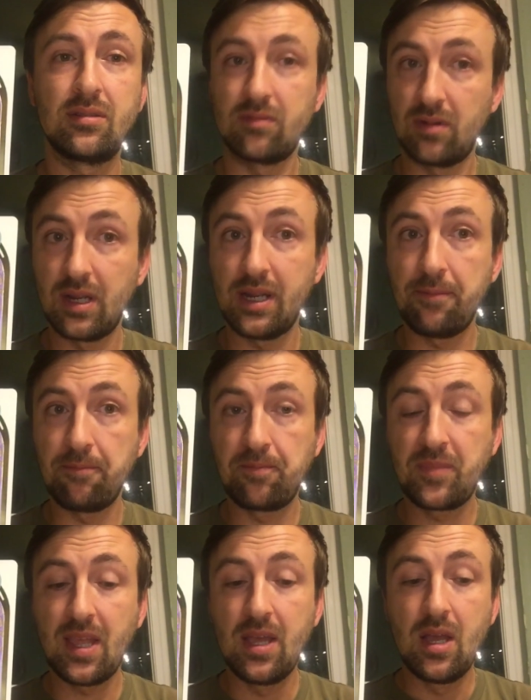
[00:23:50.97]
right?
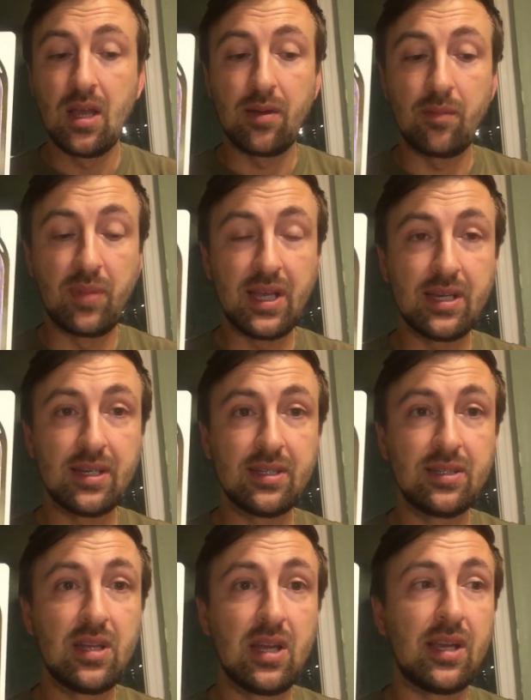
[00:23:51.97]

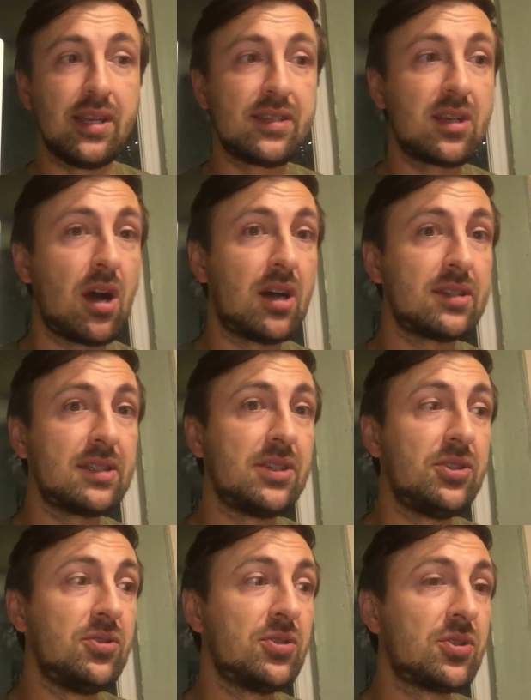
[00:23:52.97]
Because it's costing
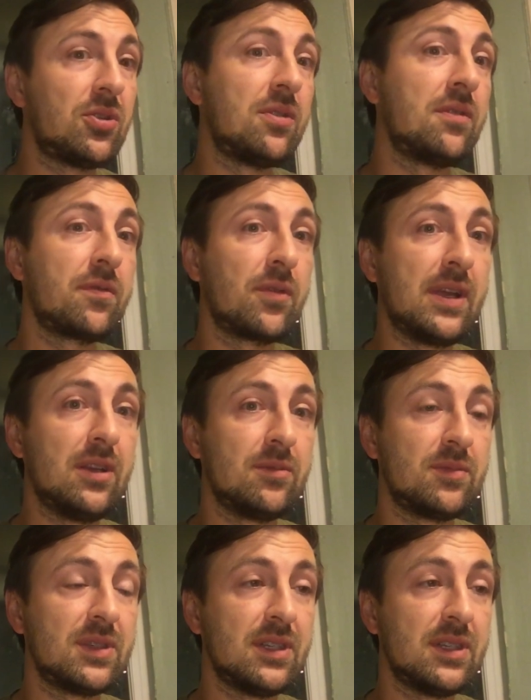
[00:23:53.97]
you certain freedoms.